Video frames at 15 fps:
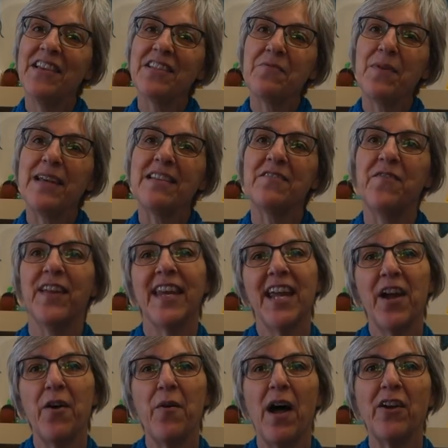this week's
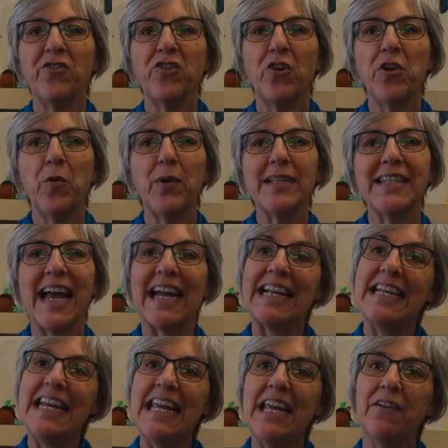video, I'll show you a
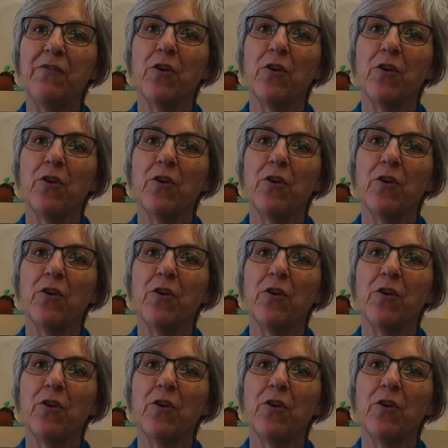technique